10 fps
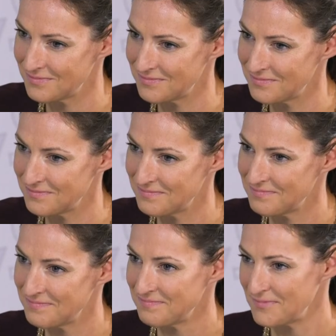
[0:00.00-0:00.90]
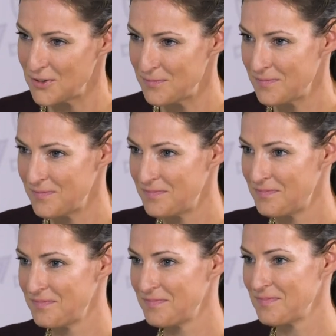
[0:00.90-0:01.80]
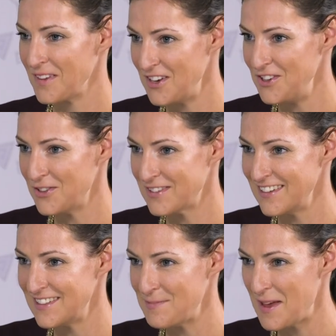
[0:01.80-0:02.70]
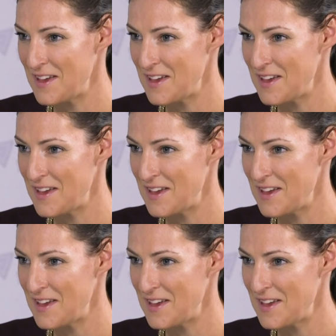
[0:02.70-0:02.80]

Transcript: And this is our destiny. And are you excited about